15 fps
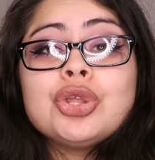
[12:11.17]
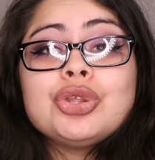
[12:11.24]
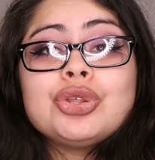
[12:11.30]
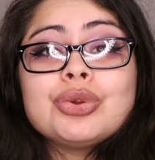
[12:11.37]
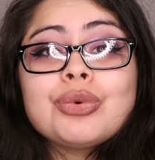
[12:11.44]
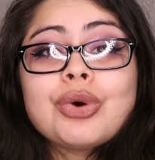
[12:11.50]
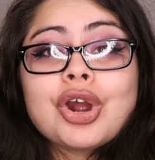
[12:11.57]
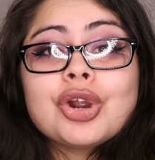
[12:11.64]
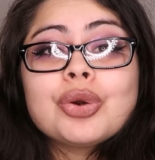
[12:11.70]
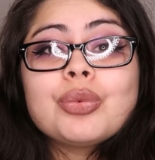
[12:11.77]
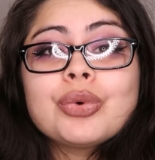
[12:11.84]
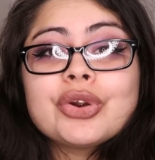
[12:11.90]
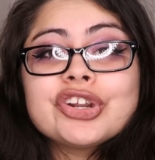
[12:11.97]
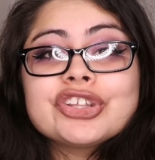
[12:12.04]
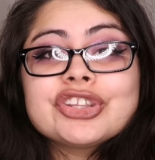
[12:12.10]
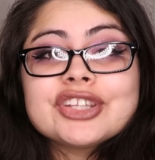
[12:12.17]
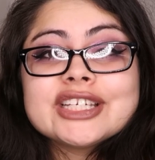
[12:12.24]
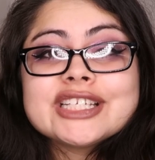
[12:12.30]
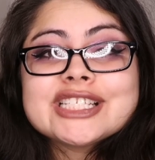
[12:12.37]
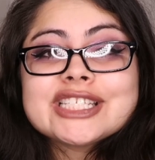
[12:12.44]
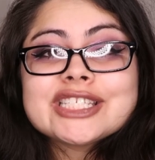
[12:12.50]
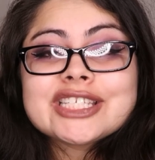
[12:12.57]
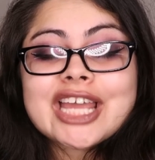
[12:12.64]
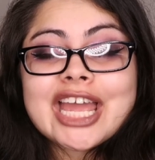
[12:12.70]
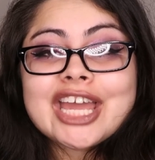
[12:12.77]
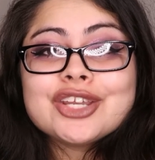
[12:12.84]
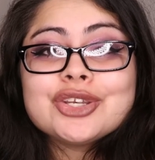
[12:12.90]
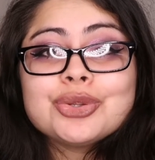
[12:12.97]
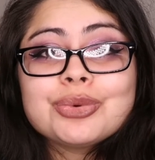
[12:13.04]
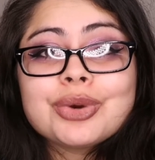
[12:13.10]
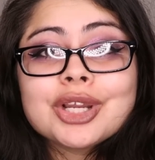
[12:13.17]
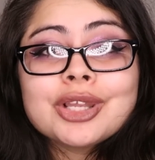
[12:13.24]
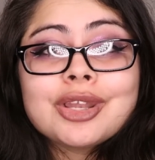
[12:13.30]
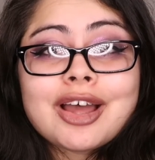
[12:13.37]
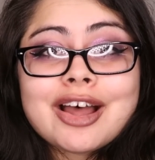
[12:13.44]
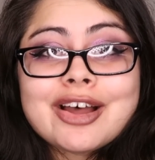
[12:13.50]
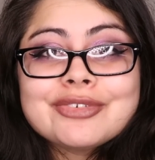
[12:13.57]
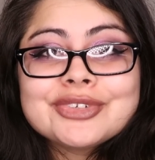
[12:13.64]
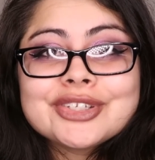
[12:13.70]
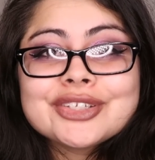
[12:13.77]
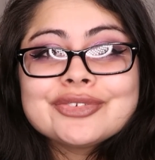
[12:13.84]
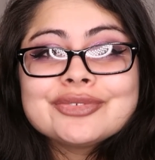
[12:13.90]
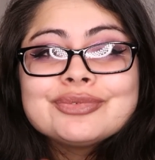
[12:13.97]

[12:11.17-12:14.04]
you are worth it, and you are loved.